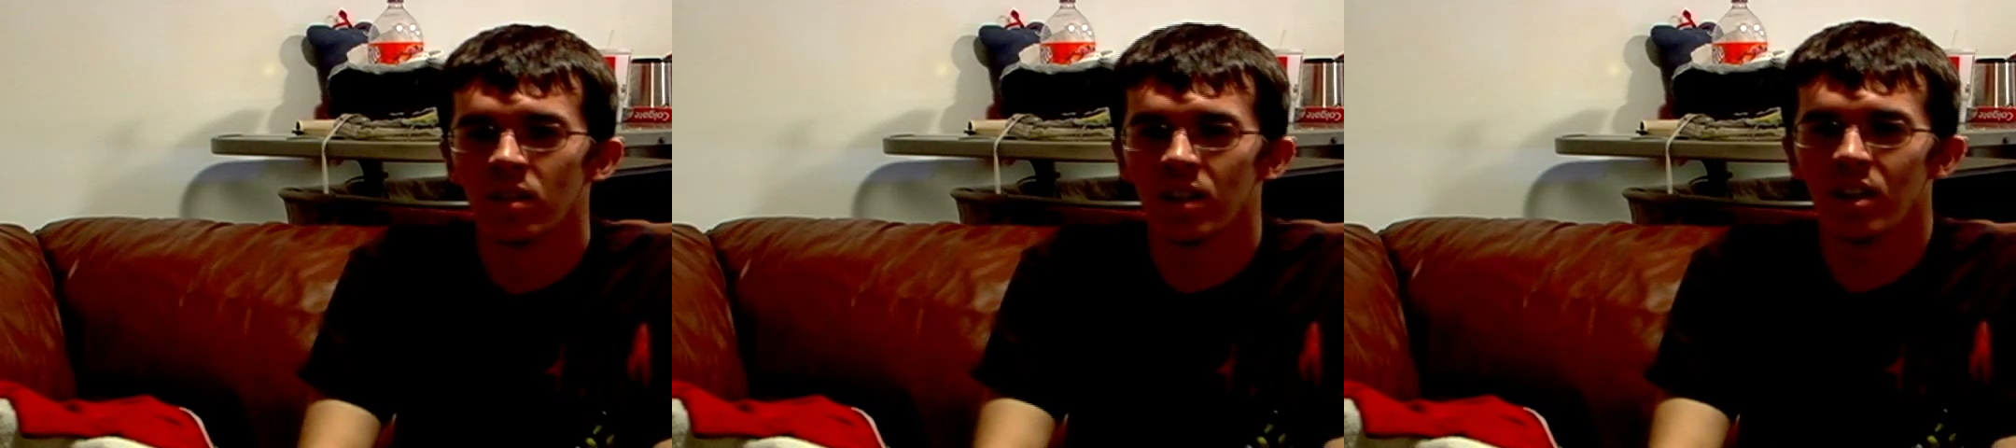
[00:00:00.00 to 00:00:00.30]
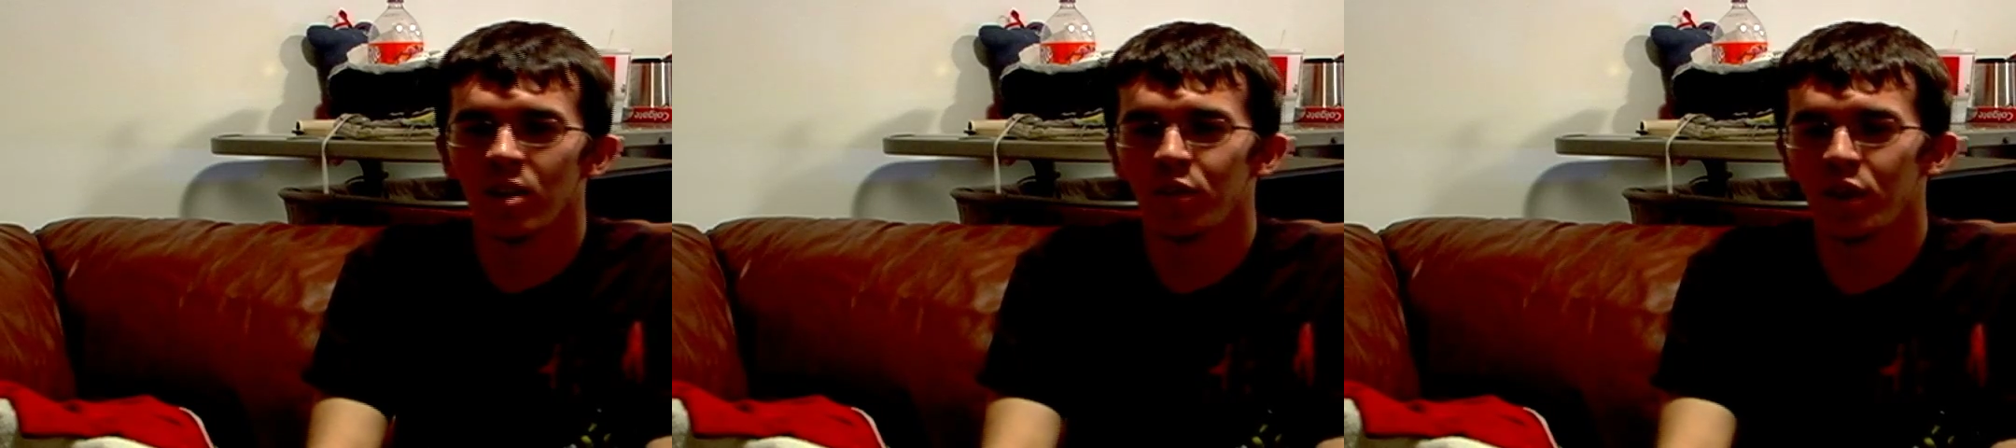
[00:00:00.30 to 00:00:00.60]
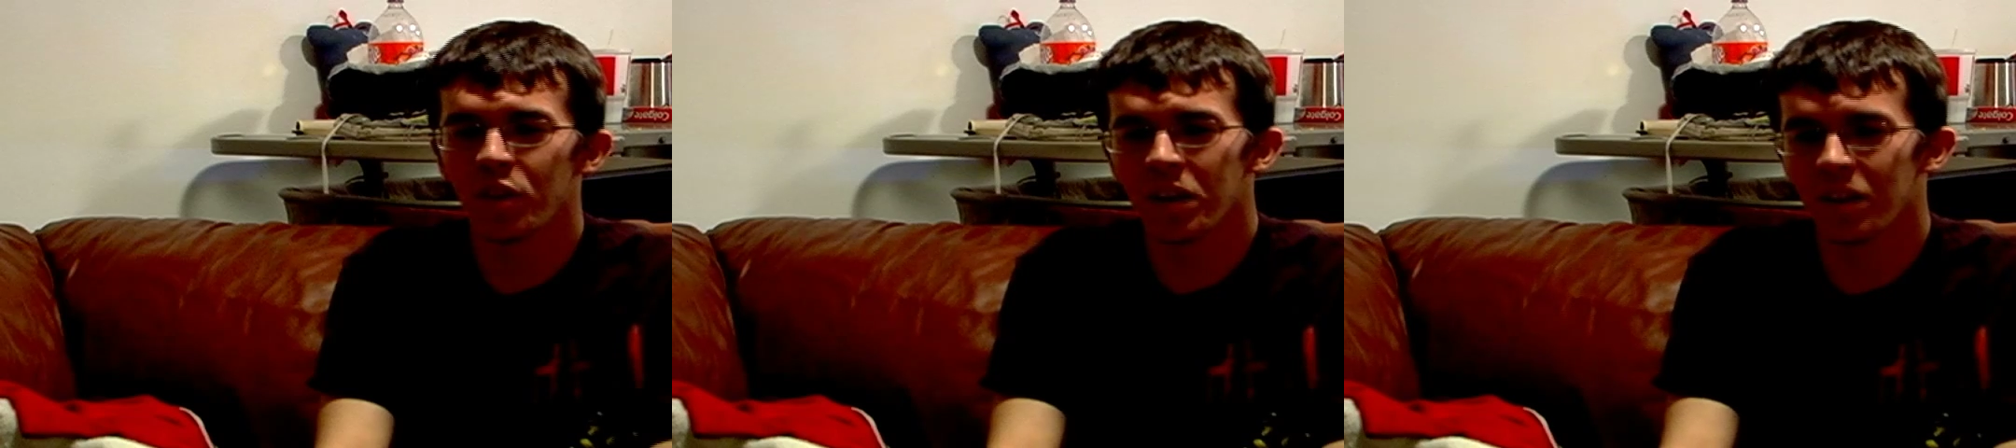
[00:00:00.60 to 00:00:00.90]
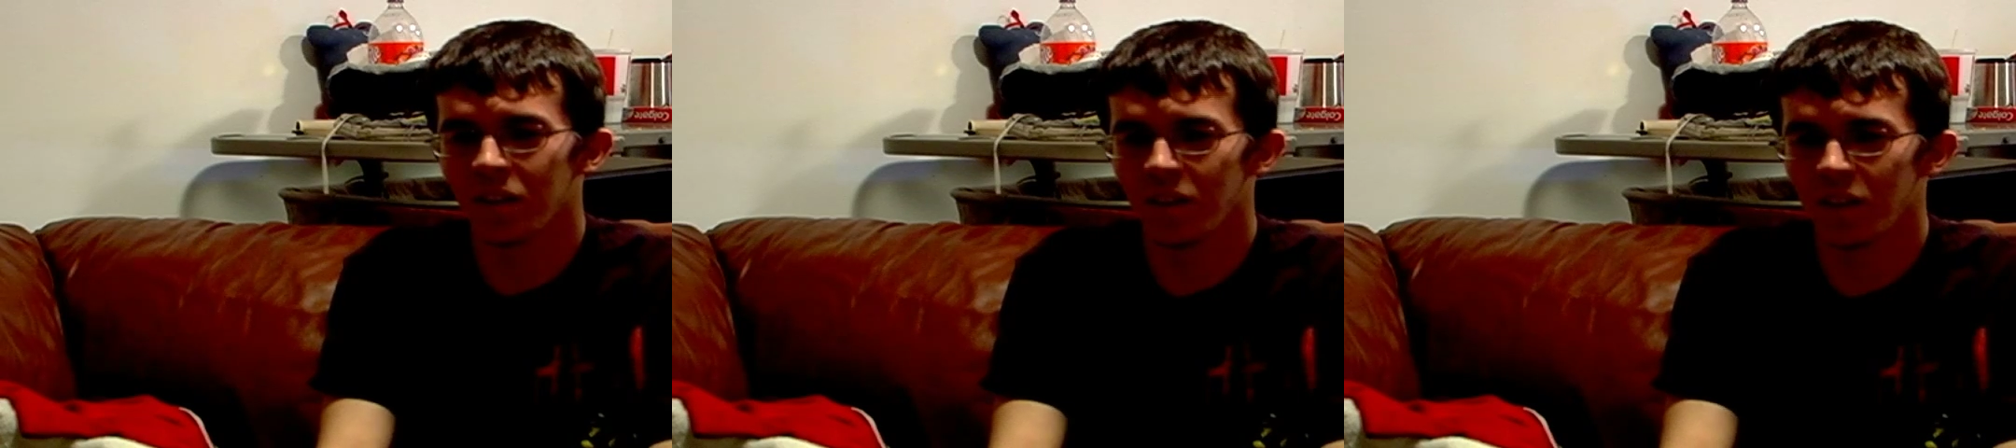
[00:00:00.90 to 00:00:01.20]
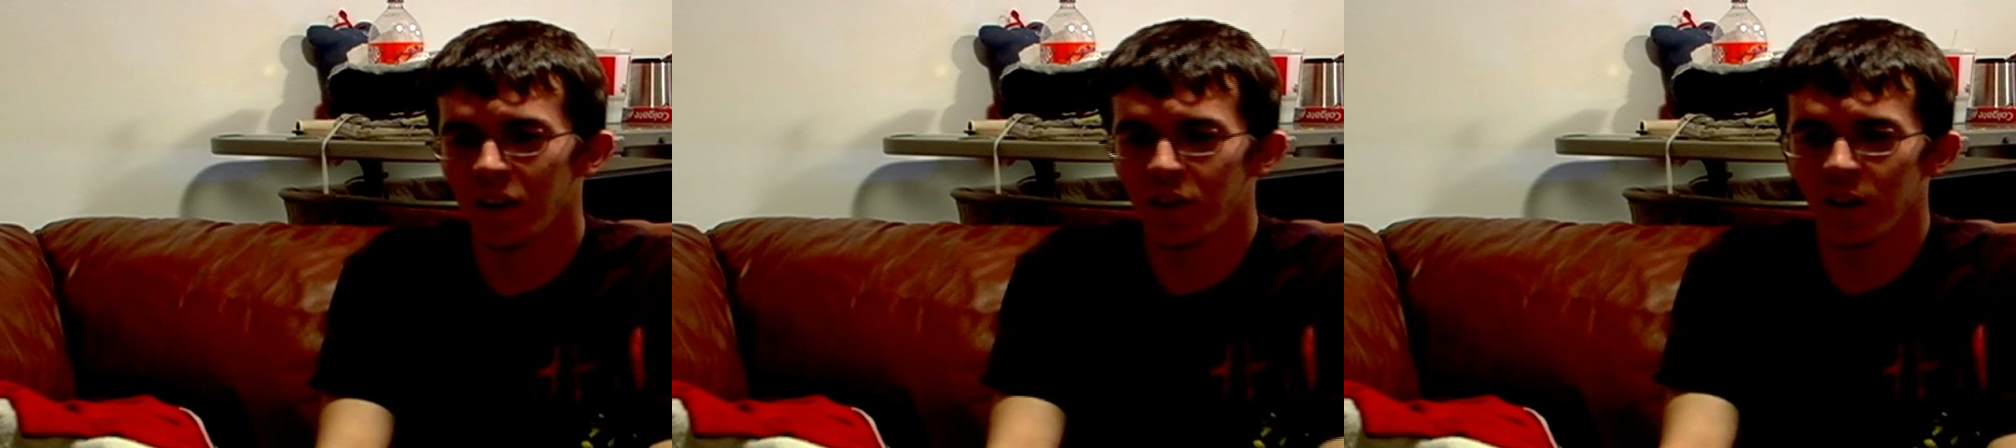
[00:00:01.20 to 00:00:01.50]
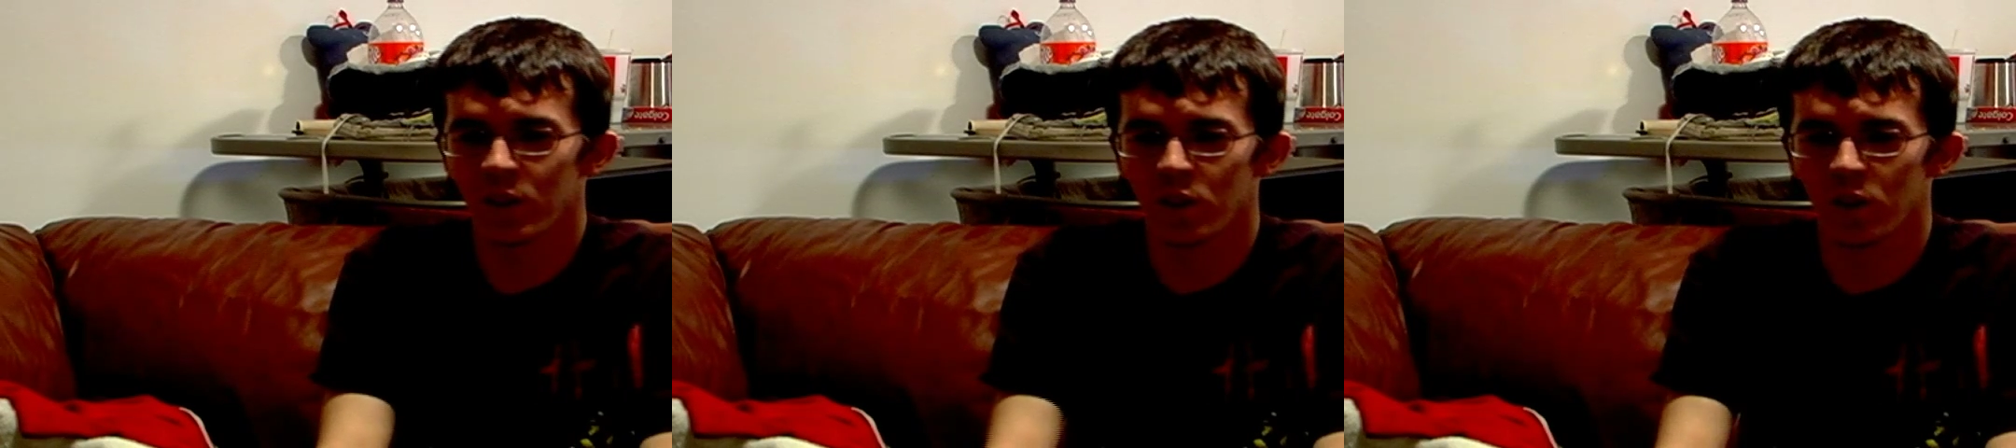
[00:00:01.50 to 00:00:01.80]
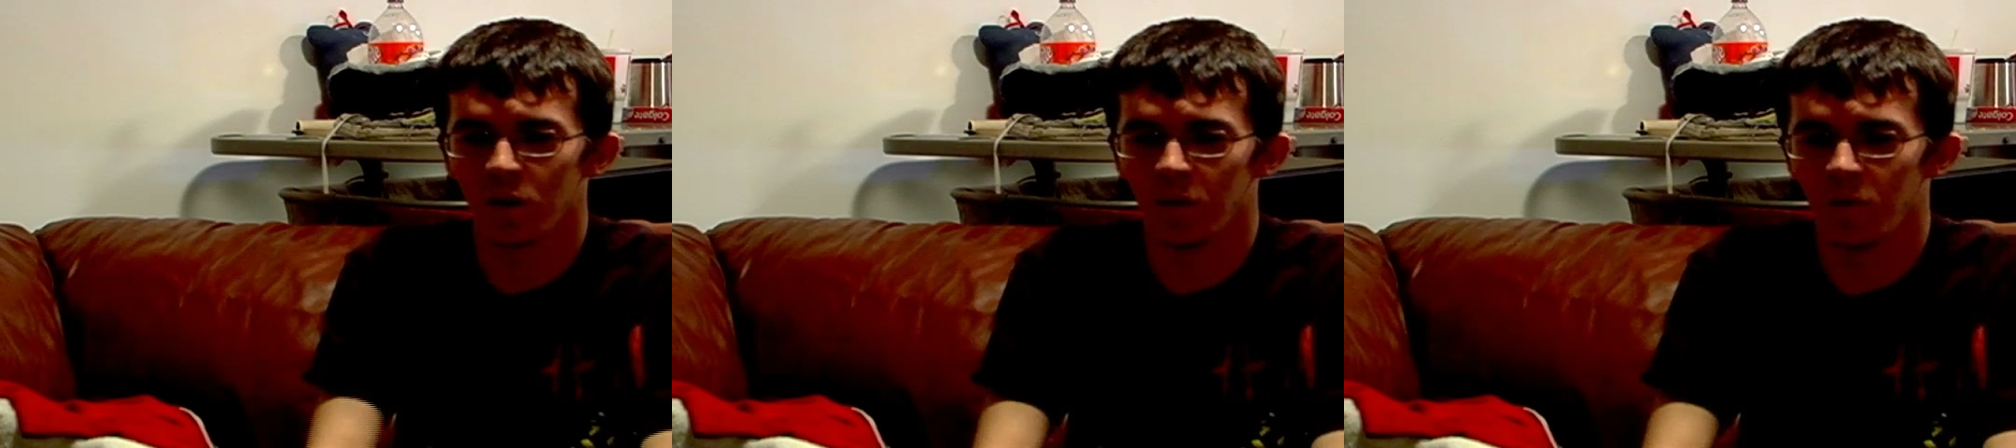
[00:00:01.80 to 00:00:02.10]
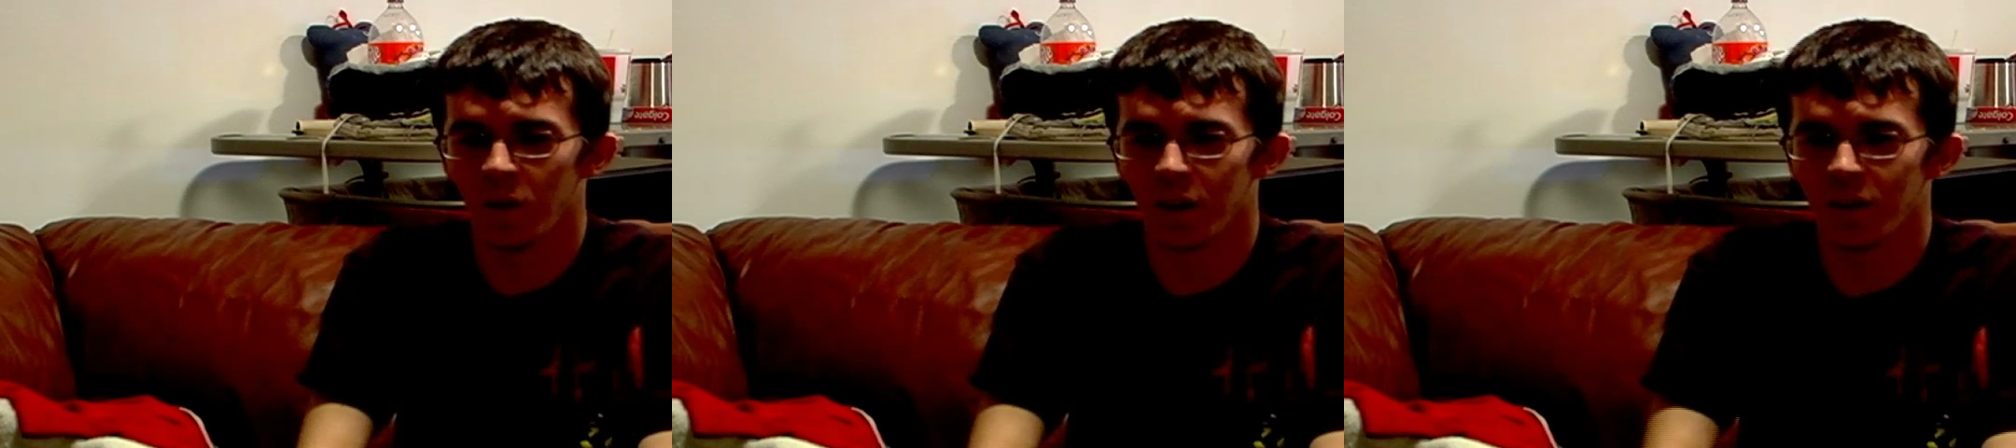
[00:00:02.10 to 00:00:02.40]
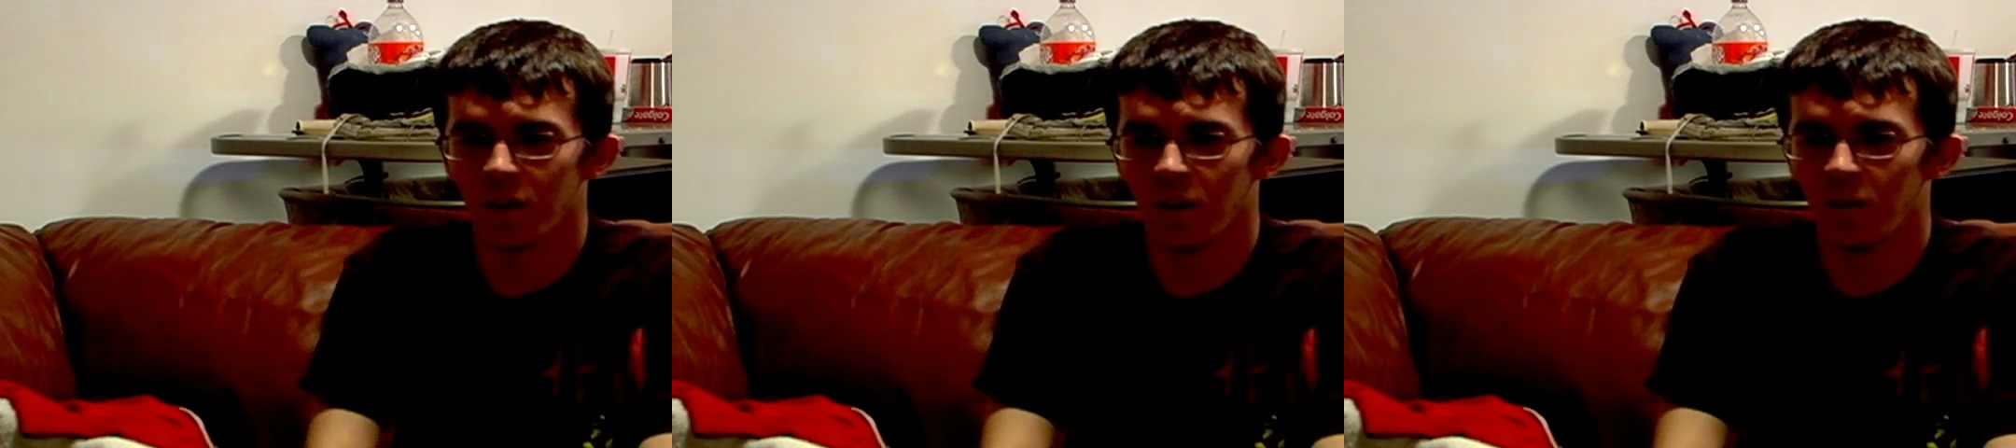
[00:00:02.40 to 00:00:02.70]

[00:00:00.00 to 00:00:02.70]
They think it's like